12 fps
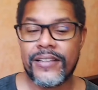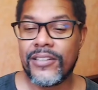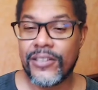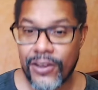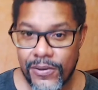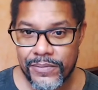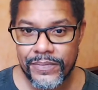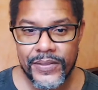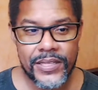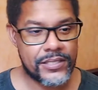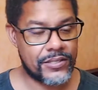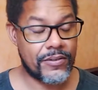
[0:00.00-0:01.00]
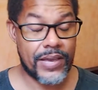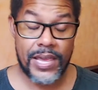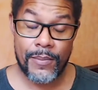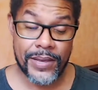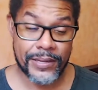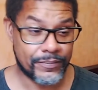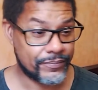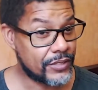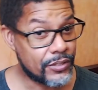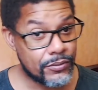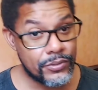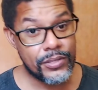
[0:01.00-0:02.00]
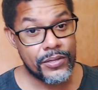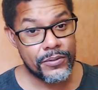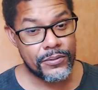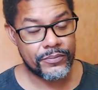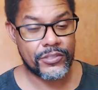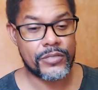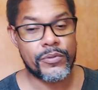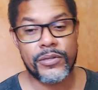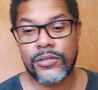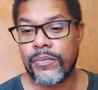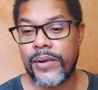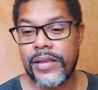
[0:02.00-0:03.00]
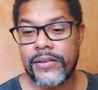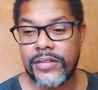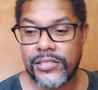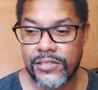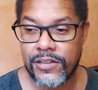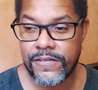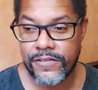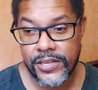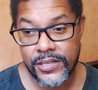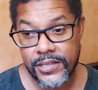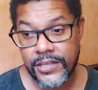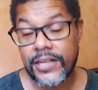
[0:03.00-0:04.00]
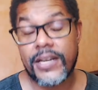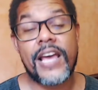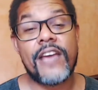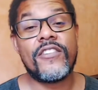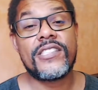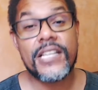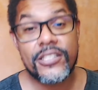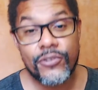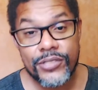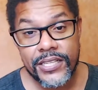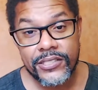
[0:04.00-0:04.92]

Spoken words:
You know? So, hey, amen. You do you. Just wanted to bring you this stuff. Life is interesting